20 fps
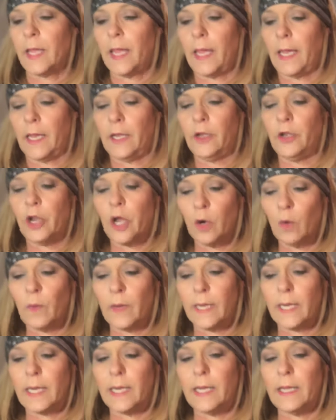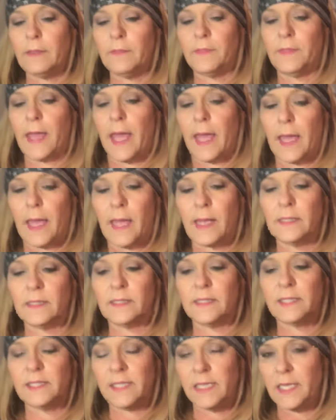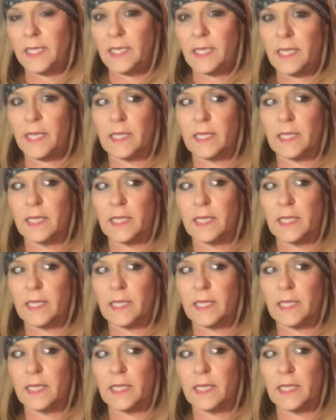and knowing that tea